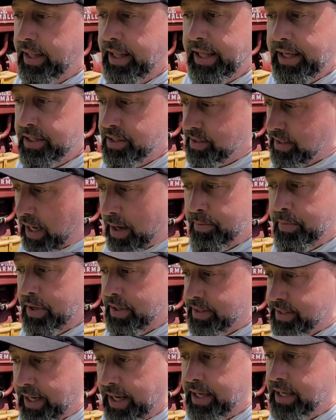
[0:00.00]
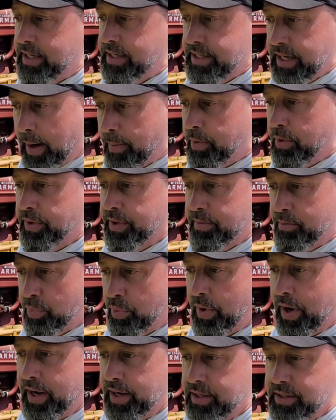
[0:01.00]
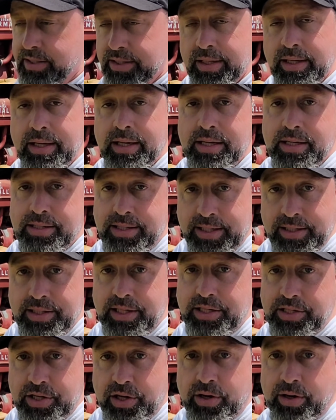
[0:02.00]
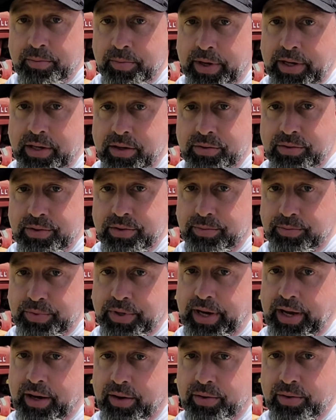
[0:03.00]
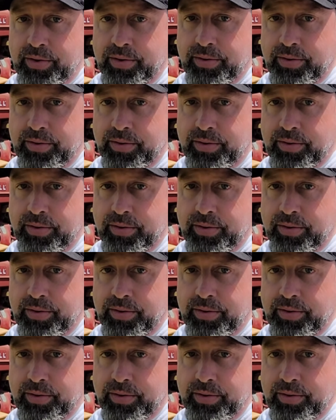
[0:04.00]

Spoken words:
least, I'm gonna tell you, doubled in price since I started my YouTube channel.